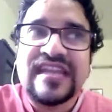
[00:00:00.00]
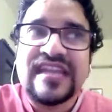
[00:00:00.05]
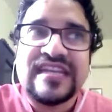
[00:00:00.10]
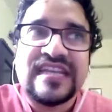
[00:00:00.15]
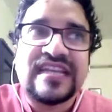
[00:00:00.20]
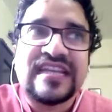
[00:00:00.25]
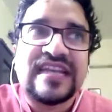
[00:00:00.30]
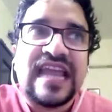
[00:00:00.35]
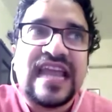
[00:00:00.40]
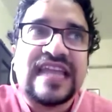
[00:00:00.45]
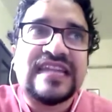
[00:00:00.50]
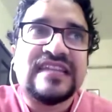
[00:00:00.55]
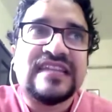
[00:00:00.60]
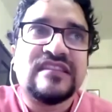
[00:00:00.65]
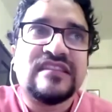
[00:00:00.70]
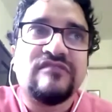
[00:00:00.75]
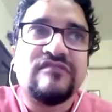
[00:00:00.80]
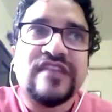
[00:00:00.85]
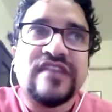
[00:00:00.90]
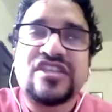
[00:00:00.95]
decline in
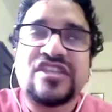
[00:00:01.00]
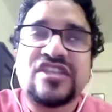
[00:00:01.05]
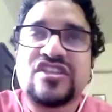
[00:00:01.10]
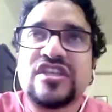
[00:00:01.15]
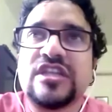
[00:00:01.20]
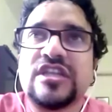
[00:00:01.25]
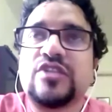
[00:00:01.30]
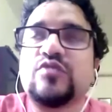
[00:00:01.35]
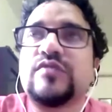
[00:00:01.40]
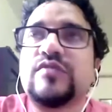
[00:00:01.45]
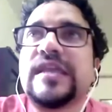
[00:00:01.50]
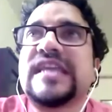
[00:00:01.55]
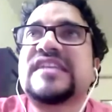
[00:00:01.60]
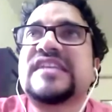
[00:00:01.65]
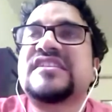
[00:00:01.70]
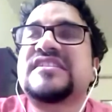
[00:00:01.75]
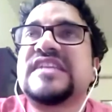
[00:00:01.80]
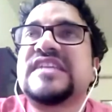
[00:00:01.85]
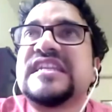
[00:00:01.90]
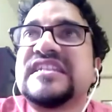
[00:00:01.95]
the wage share, to the
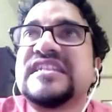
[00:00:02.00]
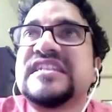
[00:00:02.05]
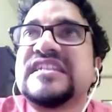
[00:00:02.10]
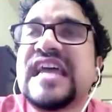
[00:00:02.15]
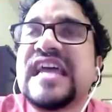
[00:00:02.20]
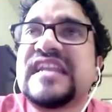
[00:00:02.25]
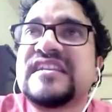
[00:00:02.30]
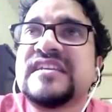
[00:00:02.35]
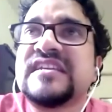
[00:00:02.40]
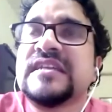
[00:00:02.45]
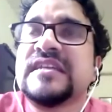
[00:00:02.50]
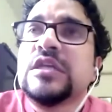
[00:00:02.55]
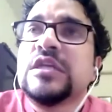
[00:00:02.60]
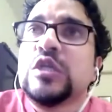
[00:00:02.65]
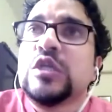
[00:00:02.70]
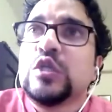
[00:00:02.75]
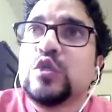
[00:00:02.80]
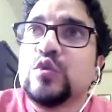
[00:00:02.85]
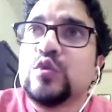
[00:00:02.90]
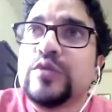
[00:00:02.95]
extent that
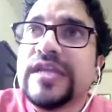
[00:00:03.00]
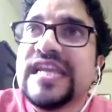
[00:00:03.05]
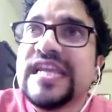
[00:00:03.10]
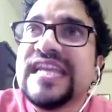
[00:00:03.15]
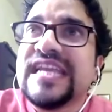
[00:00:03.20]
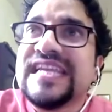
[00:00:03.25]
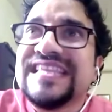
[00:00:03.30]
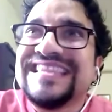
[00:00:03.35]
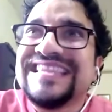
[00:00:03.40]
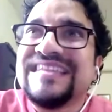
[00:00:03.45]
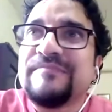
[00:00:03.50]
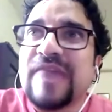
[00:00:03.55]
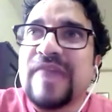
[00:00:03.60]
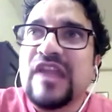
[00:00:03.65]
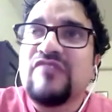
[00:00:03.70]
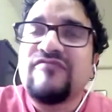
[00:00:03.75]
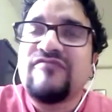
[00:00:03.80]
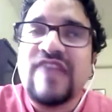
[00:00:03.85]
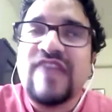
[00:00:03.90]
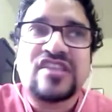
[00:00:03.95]
today in the
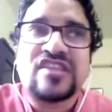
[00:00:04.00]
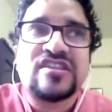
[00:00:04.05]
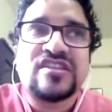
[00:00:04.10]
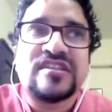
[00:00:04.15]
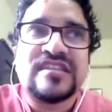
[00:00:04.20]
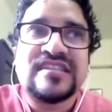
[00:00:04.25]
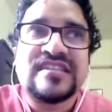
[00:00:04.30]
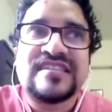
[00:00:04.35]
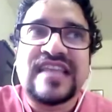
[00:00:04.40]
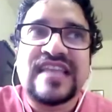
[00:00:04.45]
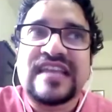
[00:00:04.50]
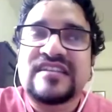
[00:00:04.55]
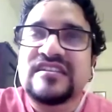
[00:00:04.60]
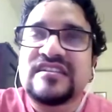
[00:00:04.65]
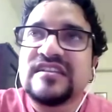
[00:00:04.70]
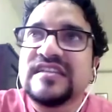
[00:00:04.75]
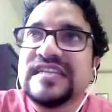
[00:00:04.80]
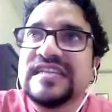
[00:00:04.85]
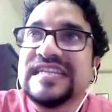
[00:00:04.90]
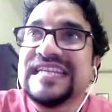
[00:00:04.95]
manufacturing sector
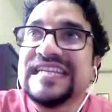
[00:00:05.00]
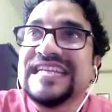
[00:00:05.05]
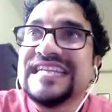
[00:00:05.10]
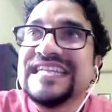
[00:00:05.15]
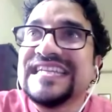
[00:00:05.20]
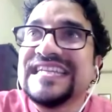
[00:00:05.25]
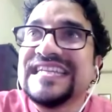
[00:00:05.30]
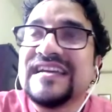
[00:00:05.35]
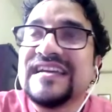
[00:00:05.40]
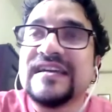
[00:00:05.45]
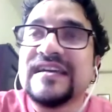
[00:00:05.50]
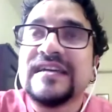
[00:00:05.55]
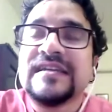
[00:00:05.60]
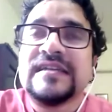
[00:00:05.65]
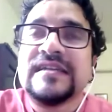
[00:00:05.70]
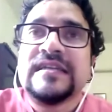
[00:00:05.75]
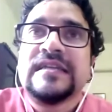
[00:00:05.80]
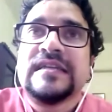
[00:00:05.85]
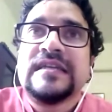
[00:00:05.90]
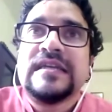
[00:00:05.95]
in India,
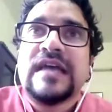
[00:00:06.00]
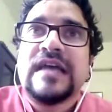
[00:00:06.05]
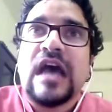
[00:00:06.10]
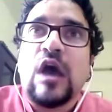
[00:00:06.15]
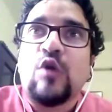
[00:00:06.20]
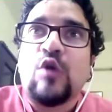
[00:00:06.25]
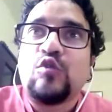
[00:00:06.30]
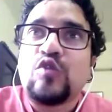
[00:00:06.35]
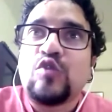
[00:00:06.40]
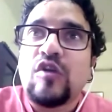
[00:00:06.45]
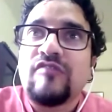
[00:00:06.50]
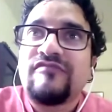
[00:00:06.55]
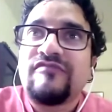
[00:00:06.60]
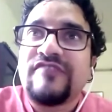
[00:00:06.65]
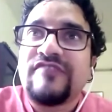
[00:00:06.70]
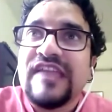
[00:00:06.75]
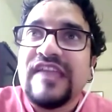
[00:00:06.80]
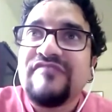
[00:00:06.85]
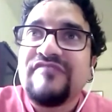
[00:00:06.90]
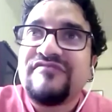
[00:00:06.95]
out of
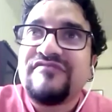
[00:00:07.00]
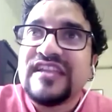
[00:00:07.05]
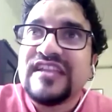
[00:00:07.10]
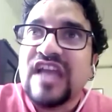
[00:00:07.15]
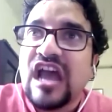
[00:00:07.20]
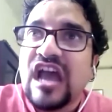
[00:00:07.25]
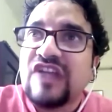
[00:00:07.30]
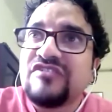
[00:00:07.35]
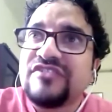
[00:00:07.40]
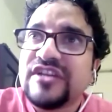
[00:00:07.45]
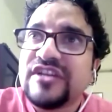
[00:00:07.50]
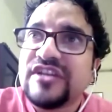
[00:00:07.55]
every 100